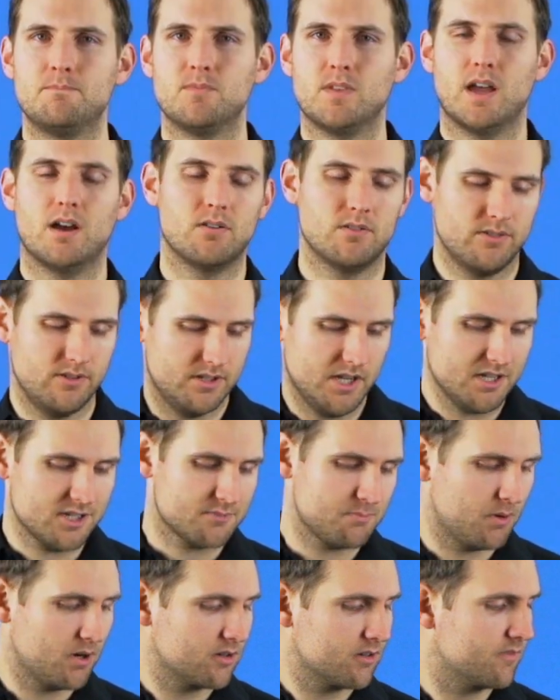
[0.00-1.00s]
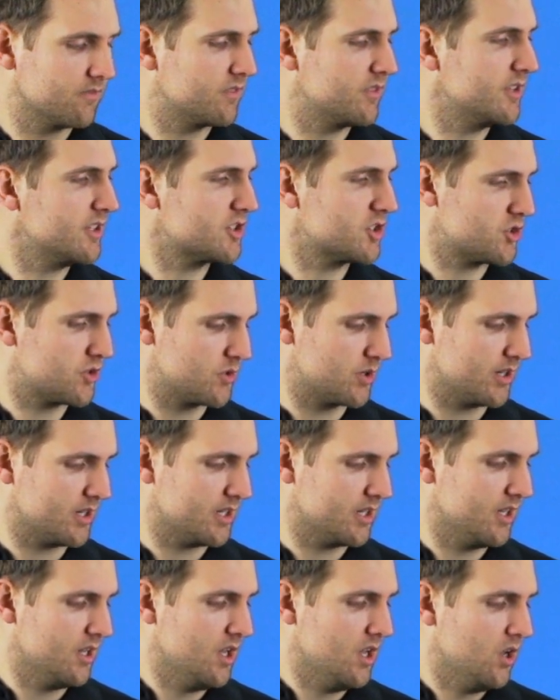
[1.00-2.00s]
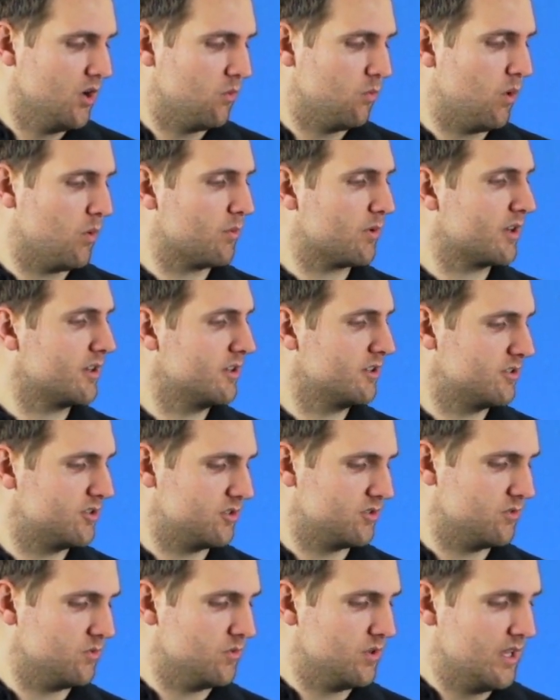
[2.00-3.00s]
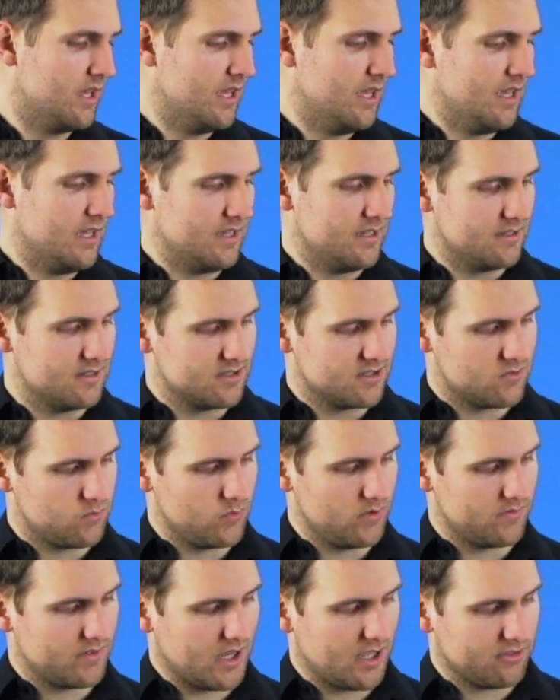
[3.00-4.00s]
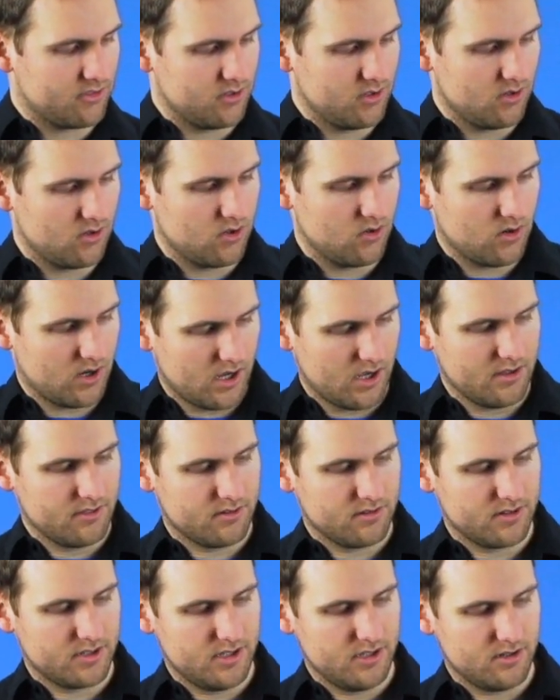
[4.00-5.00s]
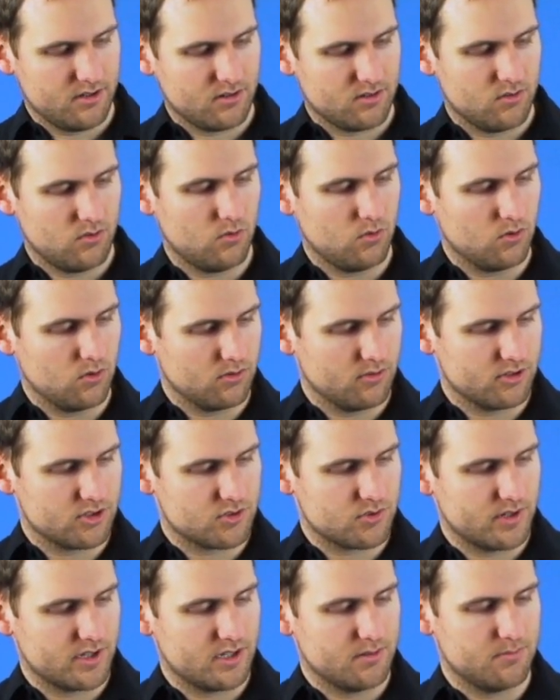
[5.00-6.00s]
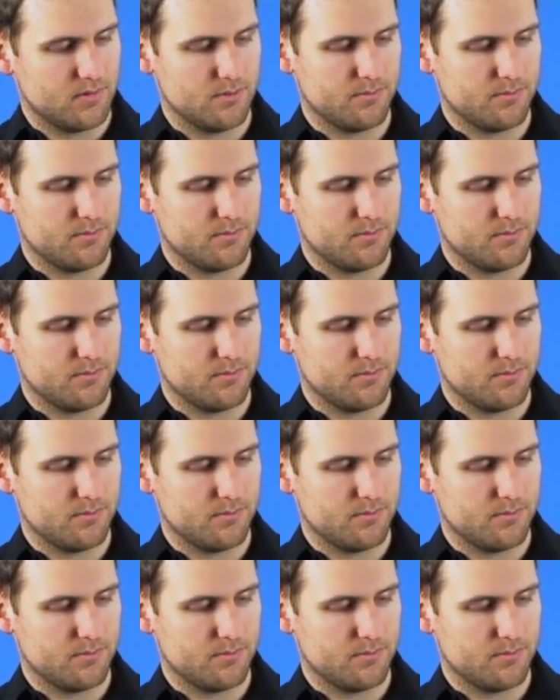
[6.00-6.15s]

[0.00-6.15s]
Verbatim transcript: Now, the next part of this trick, what we're gonna do is we've got the yo-yo either here or the string can